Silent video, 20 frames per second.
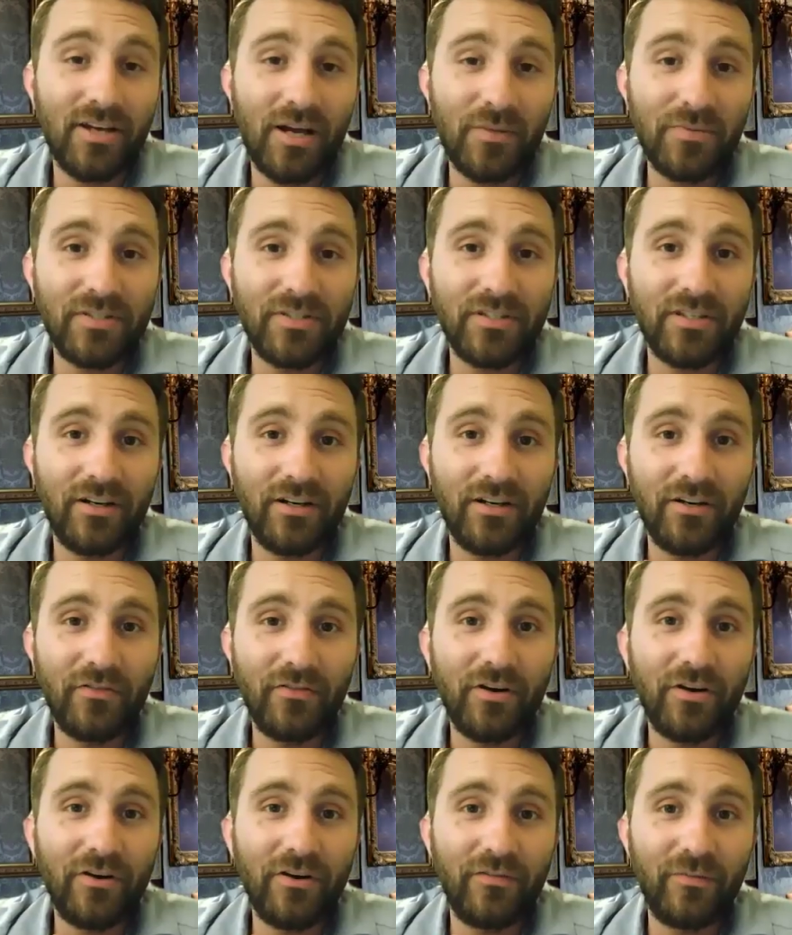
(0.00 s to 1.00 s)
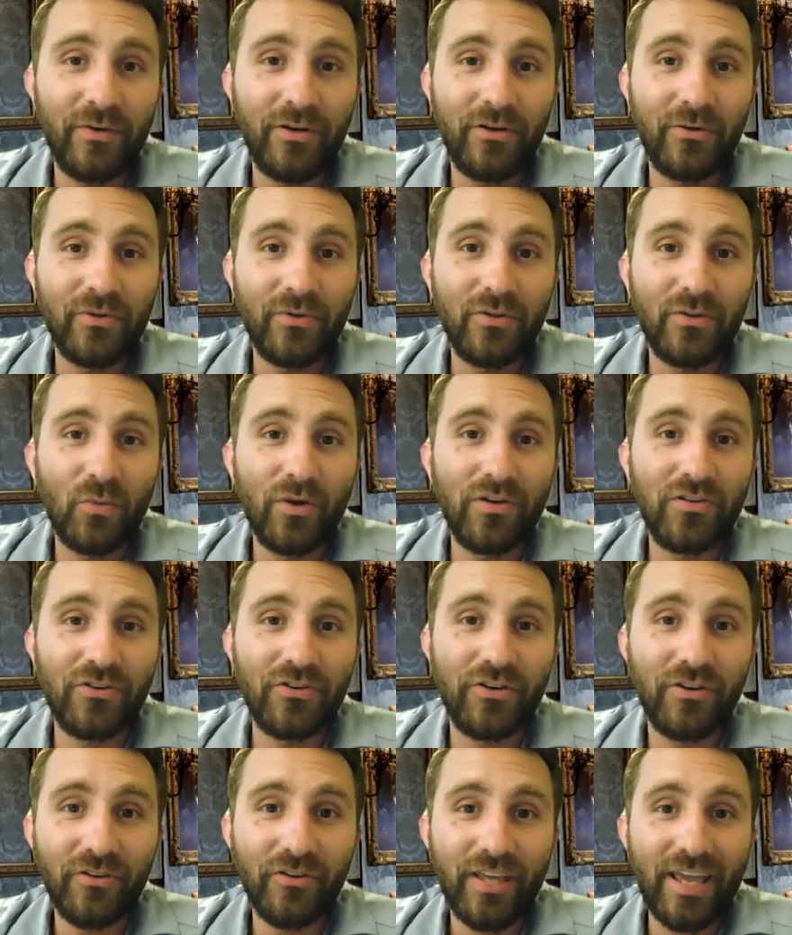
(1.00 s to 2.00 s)
cops are very familiar with the
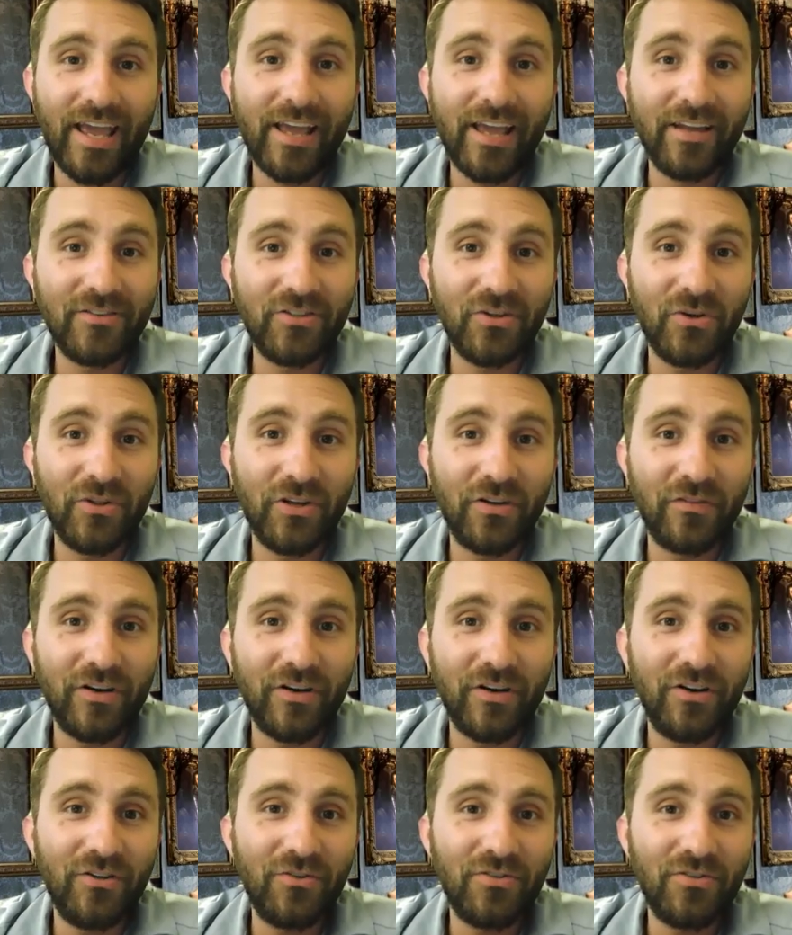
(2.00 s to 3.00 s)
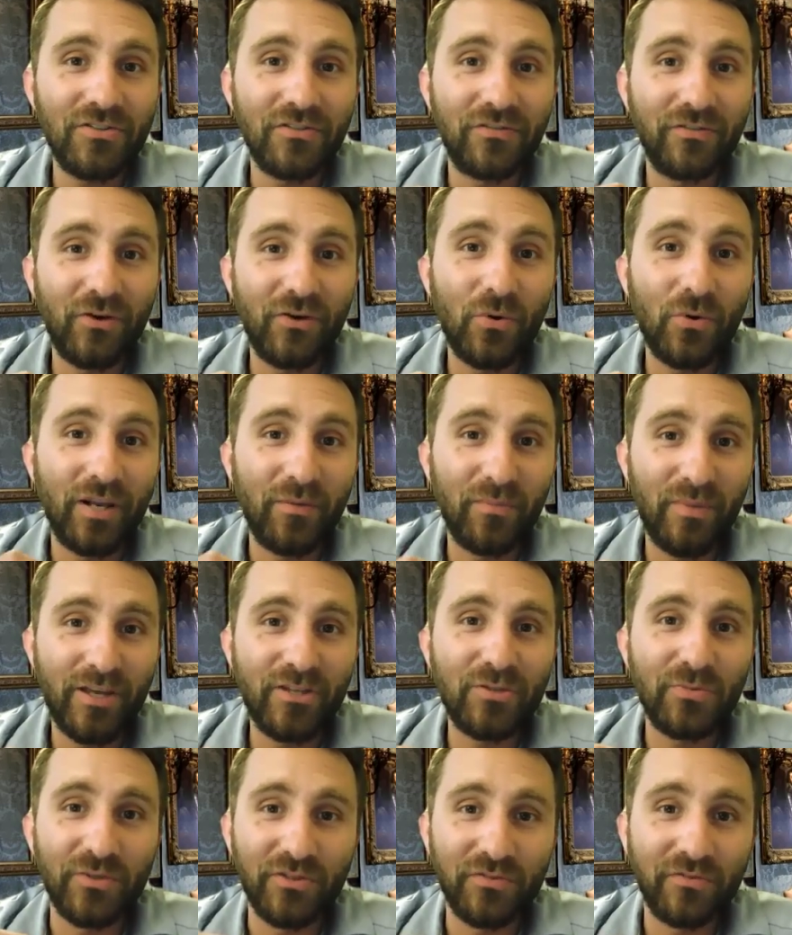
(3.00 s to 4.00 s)
Winter Hill gang, so they're very used to going in
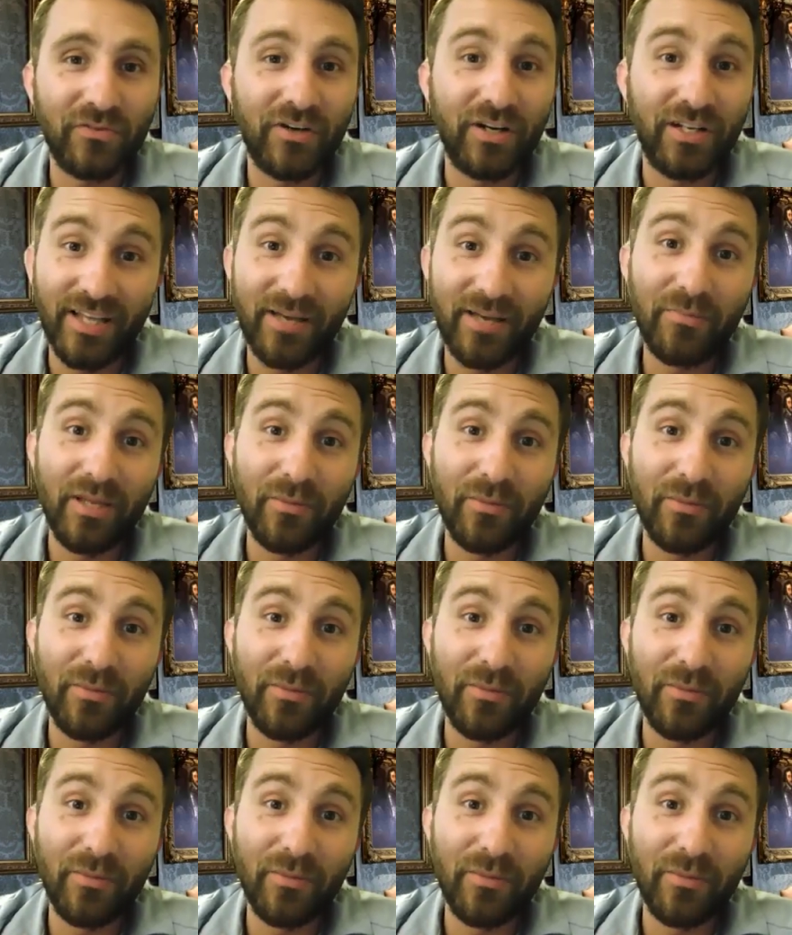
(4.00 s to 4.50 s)
basements to find dead.